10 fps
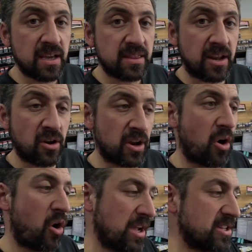They're not a
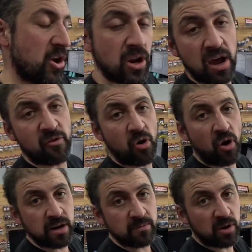high turnover
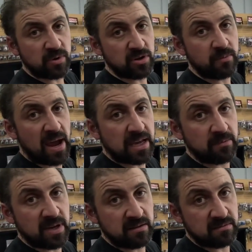item, like we do make
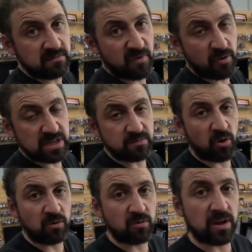them in very
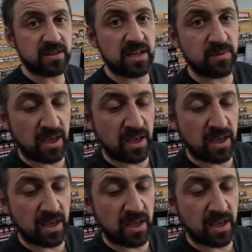small quantities.